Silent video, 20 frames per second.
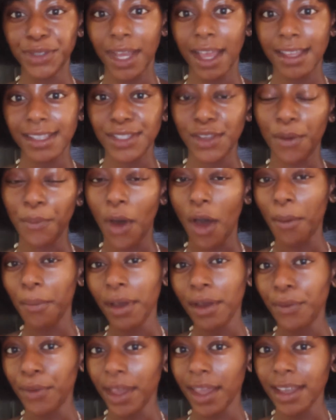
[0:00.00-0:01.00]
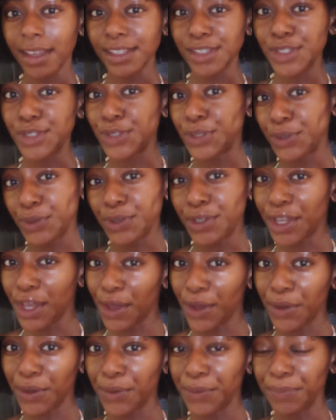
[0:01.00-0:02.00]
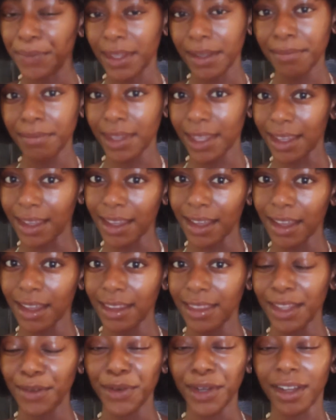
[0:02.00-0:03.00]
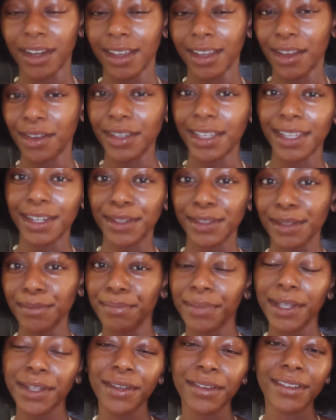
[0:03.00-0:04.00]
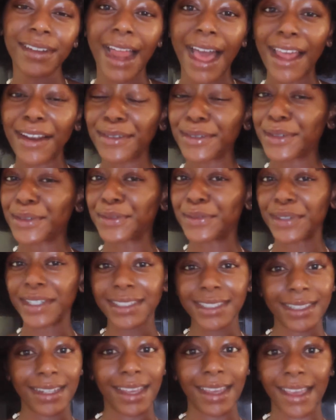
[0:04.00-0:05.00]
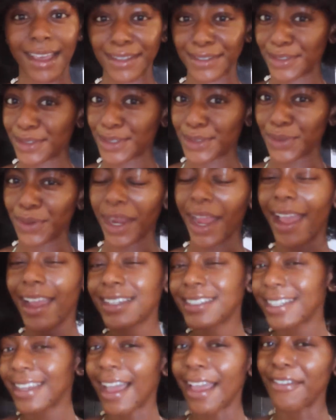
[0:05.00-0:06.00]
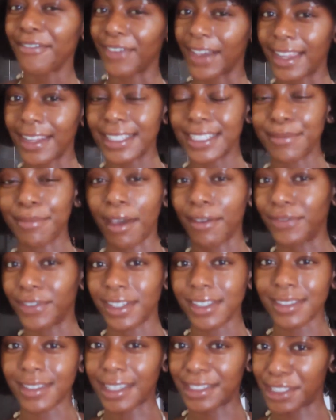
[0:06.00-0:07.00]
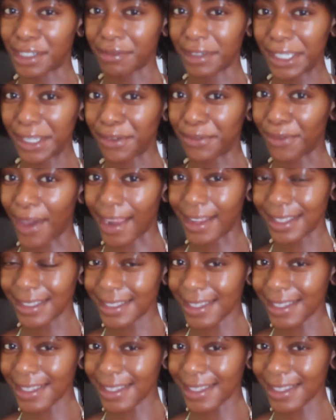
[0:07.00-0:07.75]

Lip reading: you guys, so I'm on my way to go meet Mia, and then we're gonna go get on the boat. I don't know what today has in store. I actually got invited to my first Nigerian wedding